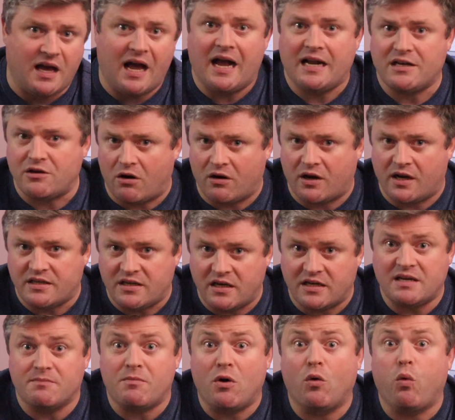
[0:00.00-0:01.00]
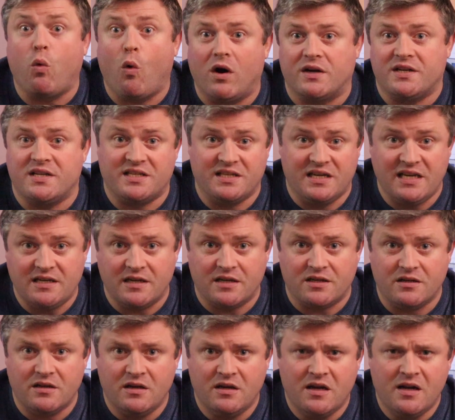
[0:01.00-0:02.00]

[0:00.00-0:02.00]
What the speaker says: and architect about what is needed.